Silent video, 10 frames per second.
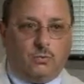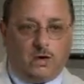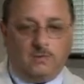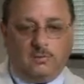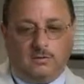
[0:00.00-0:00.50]

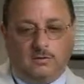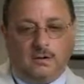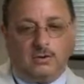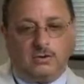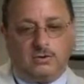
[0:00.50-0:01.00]
what
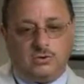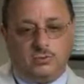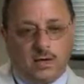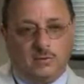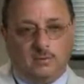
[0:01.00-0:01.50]
immunizations or
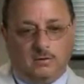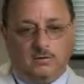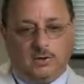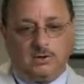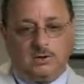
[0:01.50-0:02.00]
when
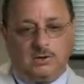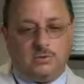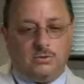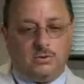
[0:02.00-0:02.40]
immunizations are